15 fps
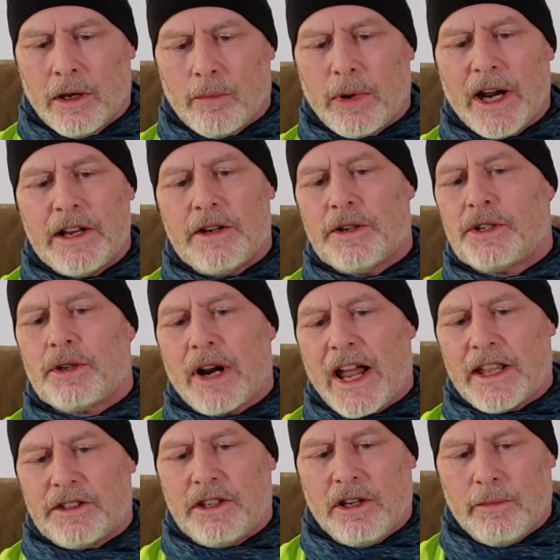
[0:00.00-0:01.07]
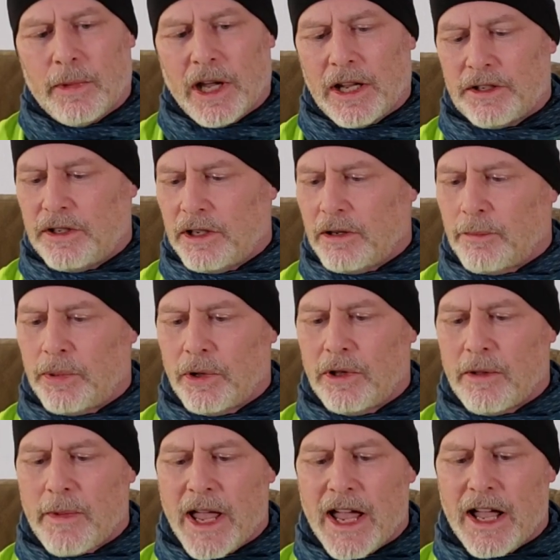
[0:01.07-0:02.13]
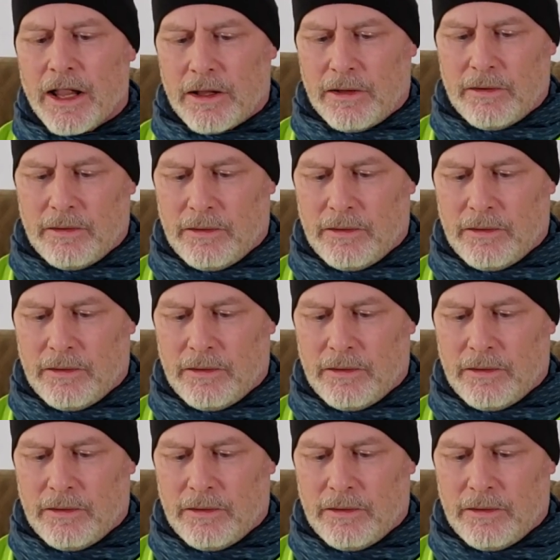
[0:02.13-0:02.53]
break your stride too much. You can pull them out,